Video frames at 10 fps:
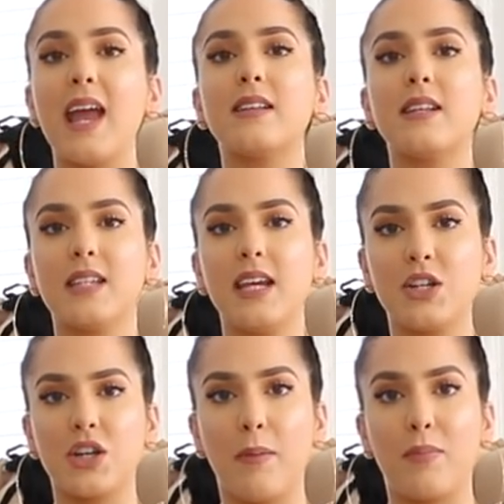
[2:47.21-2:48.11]
is a
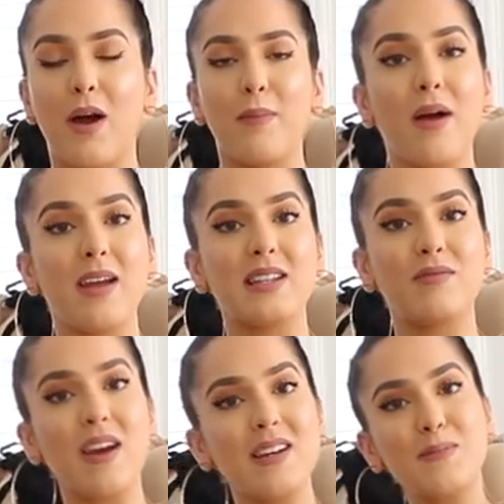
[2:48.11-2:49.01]
t-shirt bra. But it's a
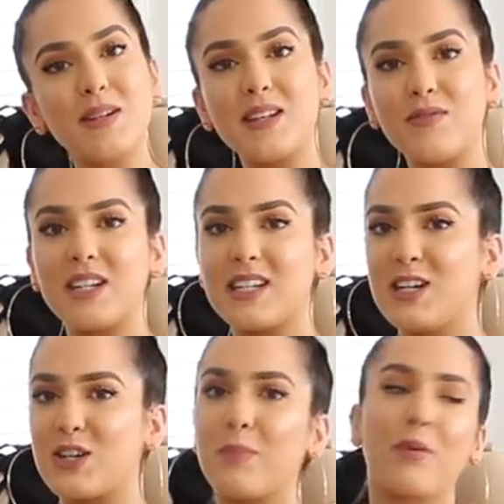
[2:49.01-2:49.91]
very specific
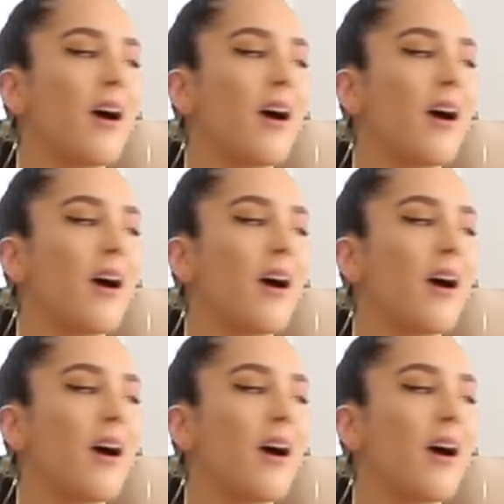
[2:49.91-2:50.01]
t-shirt